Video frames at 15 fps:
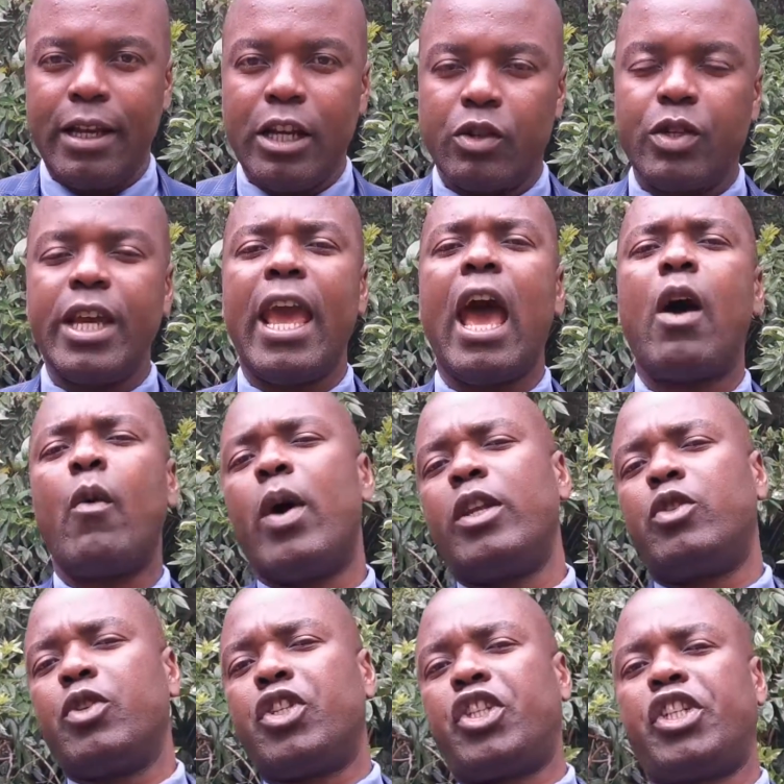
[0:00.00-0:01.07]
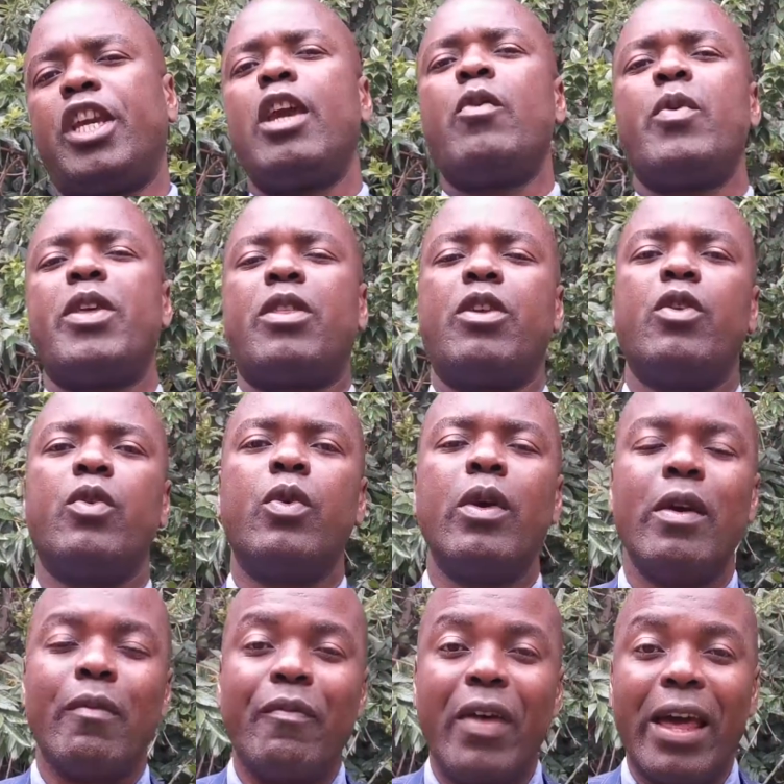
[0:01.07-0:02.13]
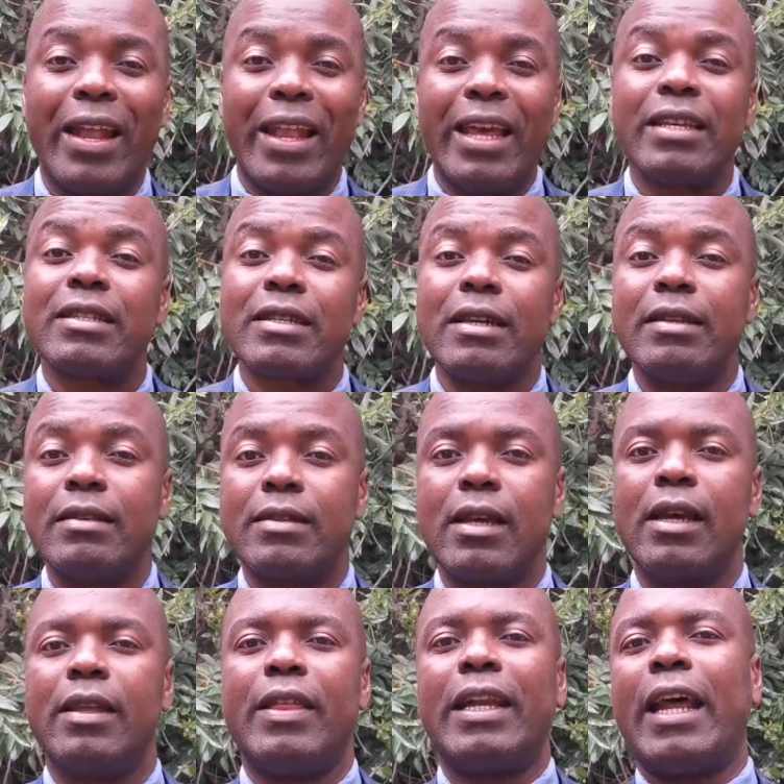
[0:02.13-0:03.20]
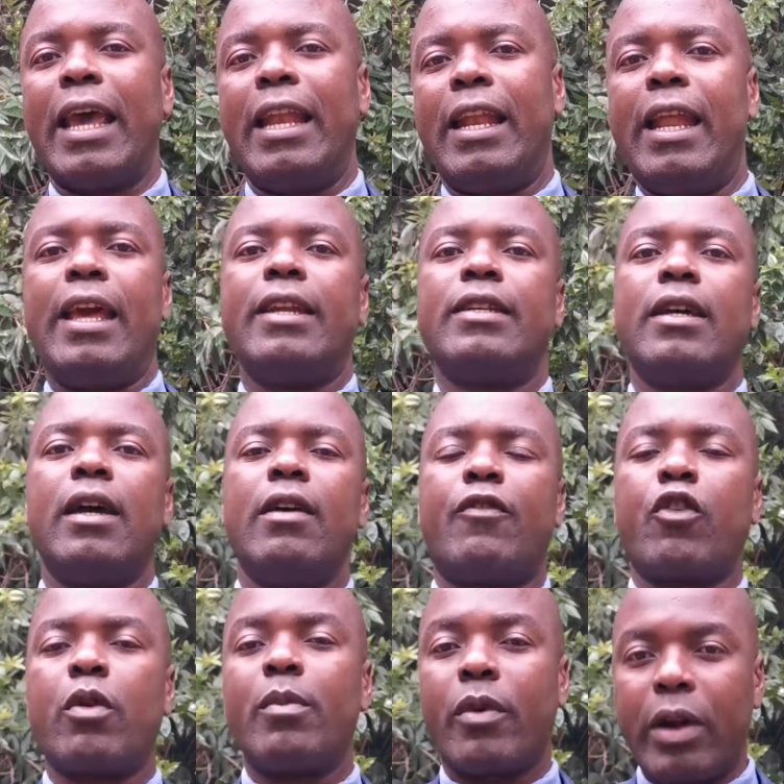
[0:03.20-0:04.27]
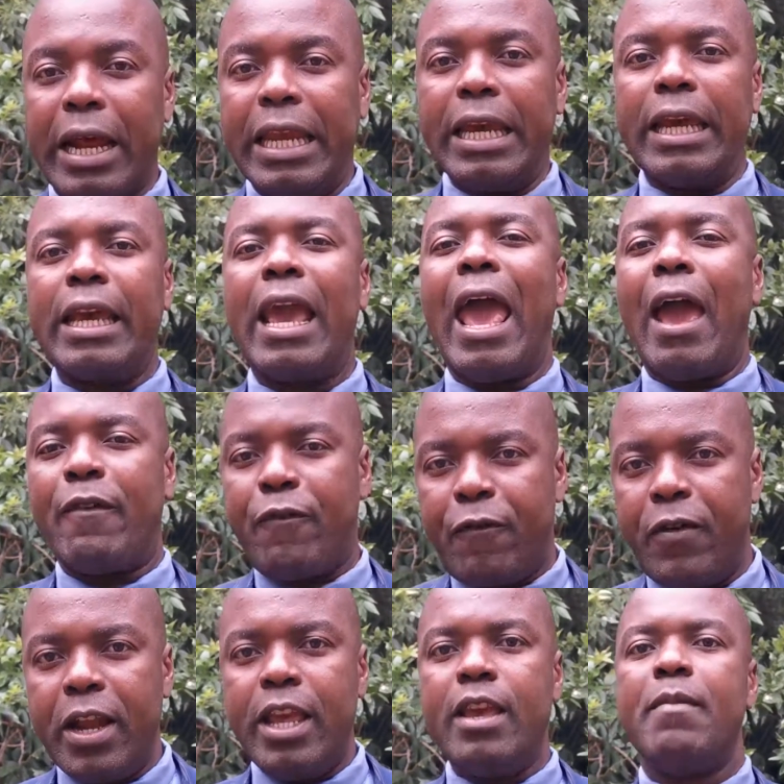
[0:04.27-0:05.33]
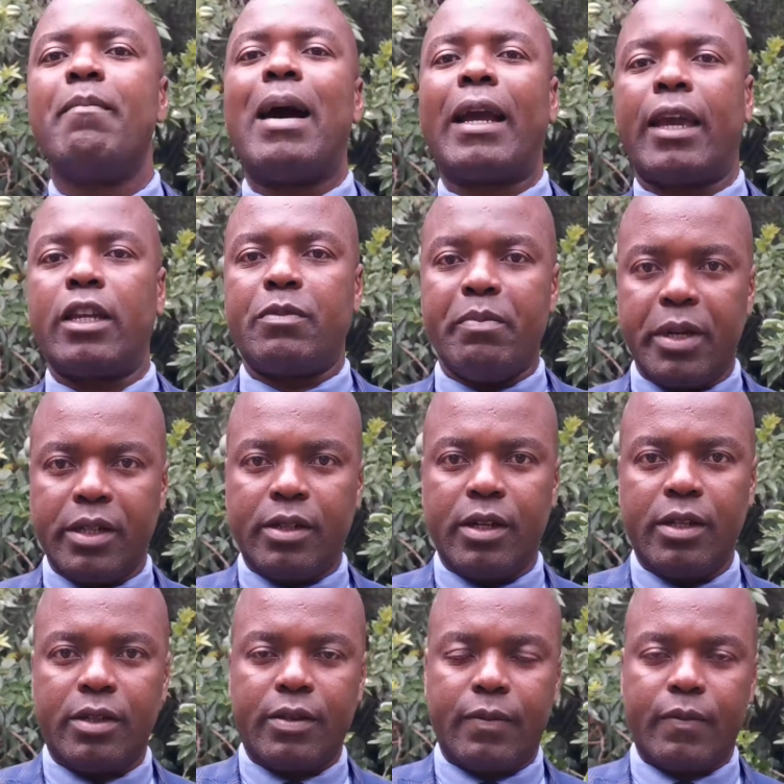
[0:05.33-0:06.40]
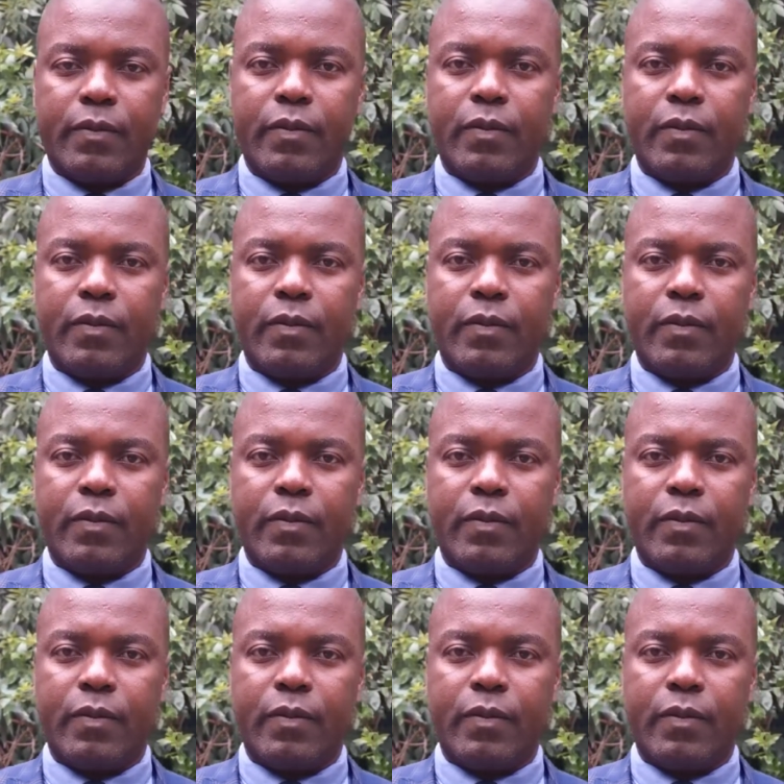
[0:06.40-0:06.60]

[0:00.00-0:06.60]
Today, I want to share with you the lessons that I learned from running a flea market business.